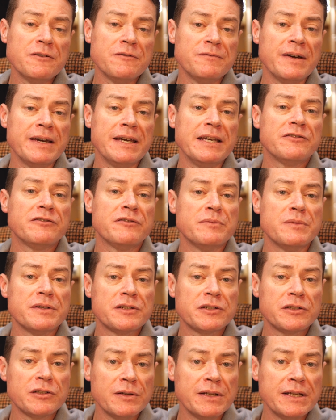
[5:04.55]
phase from a
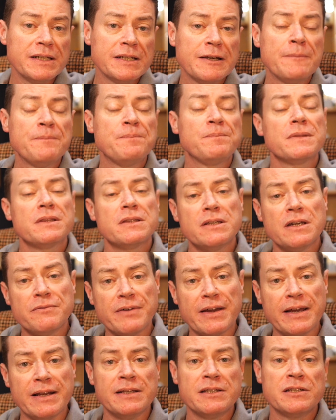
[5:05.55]
solid
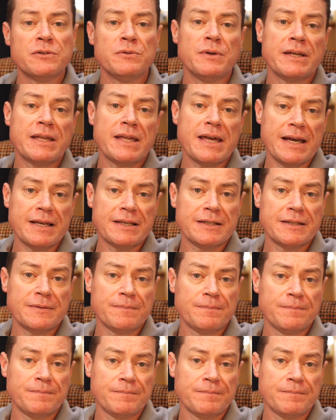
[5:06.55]
directly to a gas.